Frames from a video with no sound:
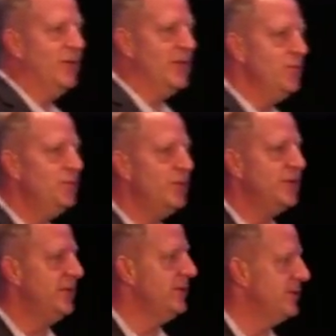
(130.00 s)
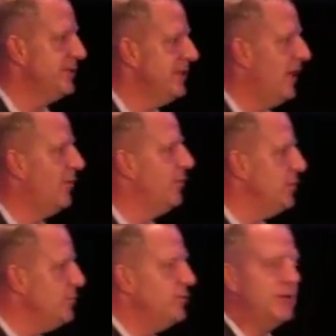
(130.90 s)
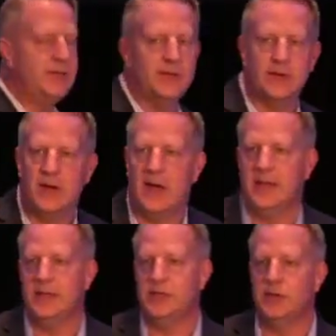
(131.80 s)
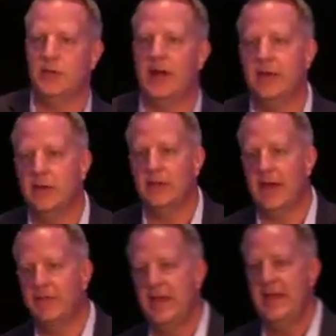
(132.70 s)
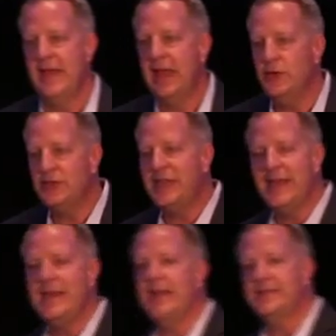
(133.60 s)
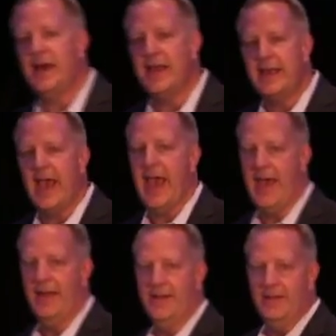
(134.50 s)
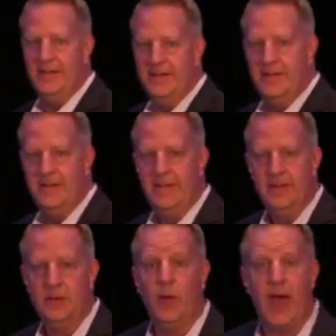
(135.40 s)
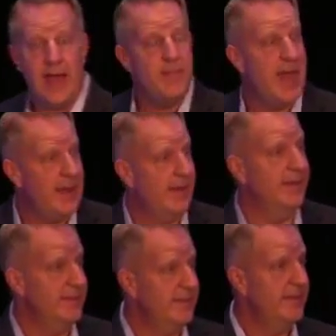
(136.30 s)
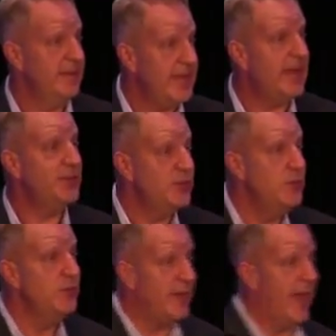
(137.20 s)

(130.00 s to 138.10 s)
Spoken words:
you and you look to yourself or you look to your colleague to your right or your left and you say, yes, I can. Well, amen. Yes, you